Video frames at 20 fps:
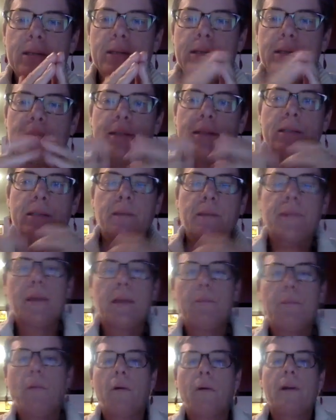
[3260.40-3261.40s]
is that
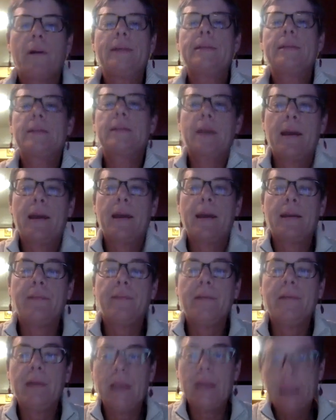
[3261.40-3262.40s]
something more inside of
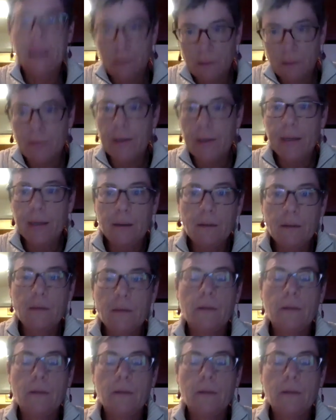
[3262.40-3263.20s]
Hillary.